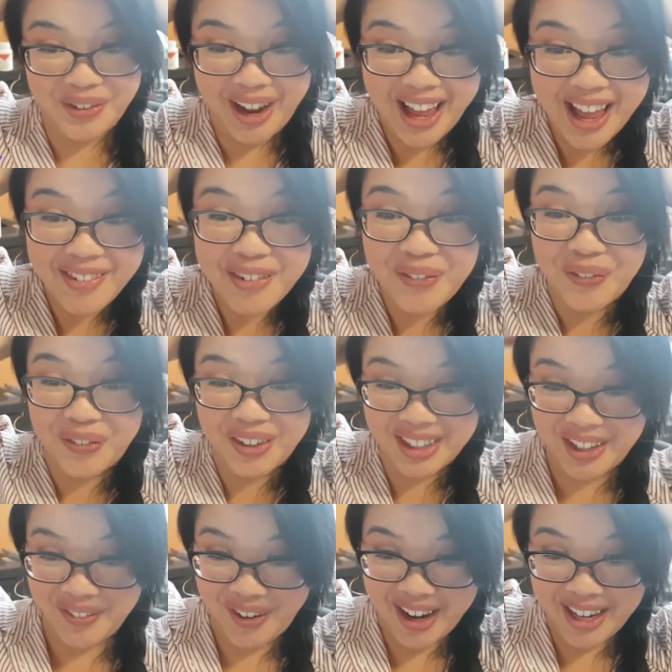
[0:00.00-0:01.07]
I have a
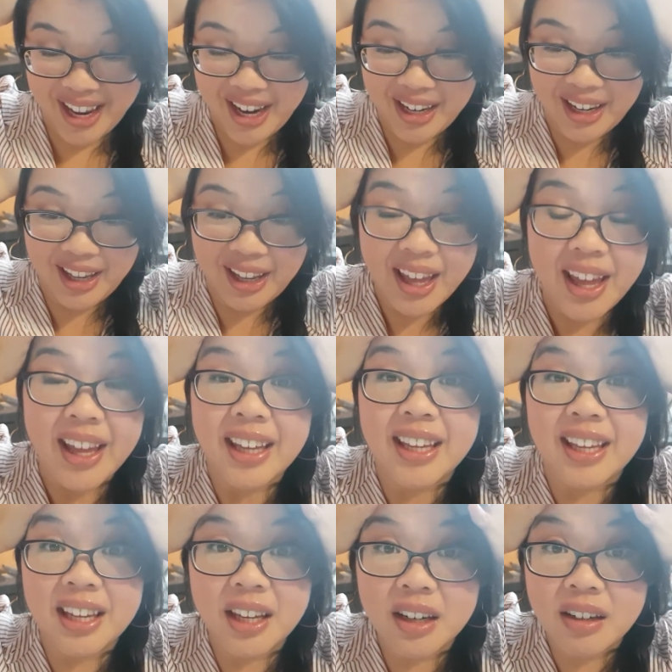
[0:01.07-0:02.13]
really wide head. Like
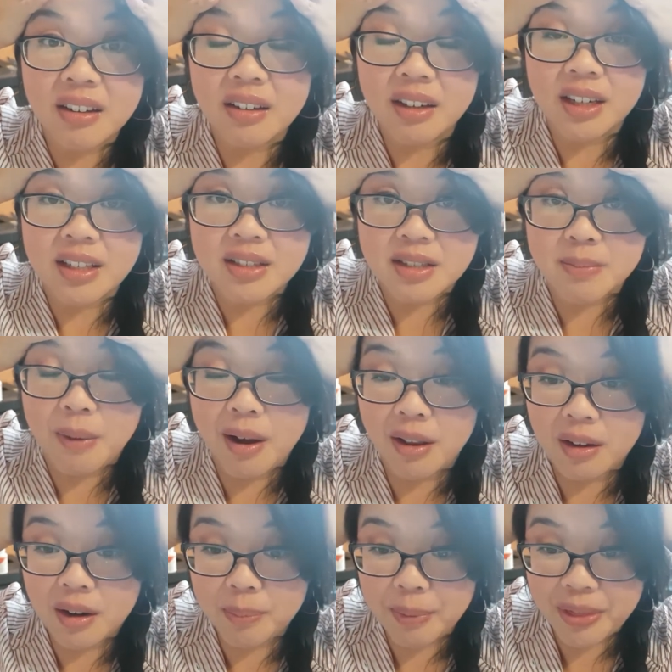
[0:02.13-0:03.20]
here, it's
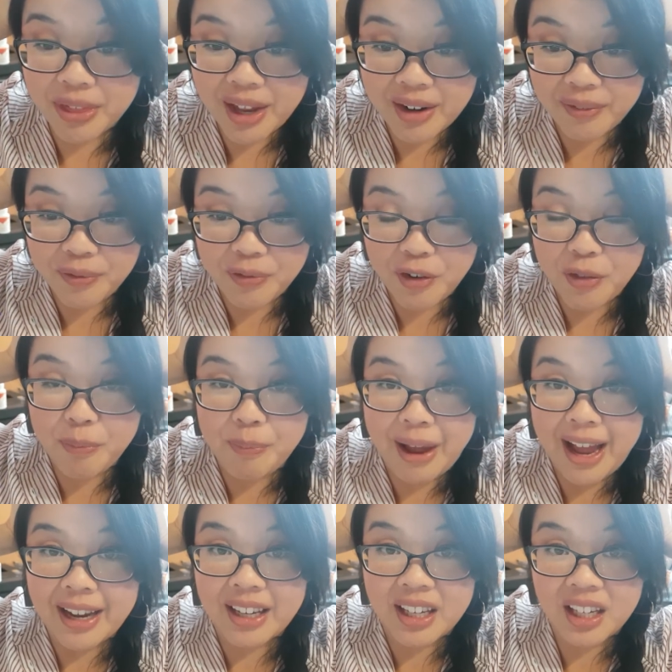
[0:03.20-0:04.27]
smaller, but then for the
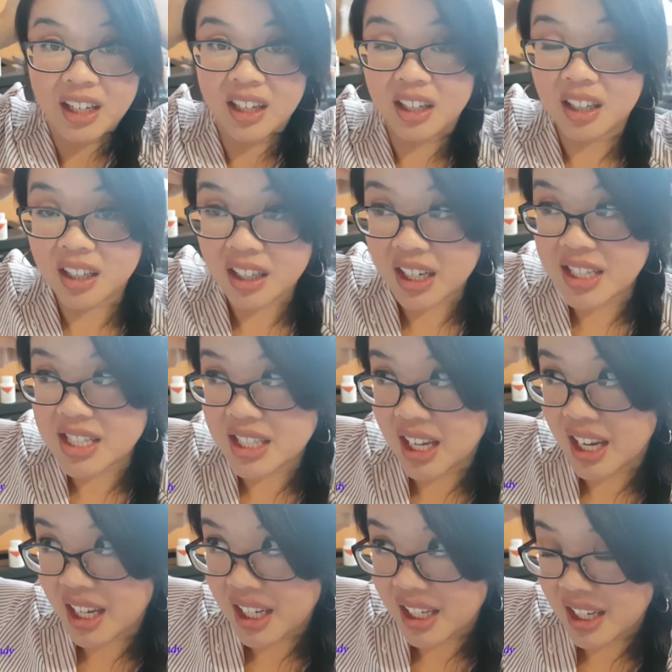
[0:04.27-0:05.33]
back here, it's
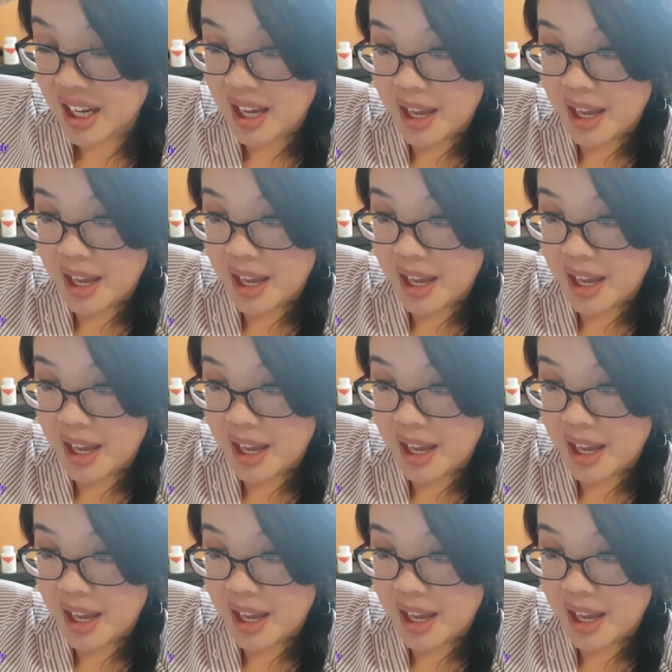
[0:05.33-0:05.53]
like,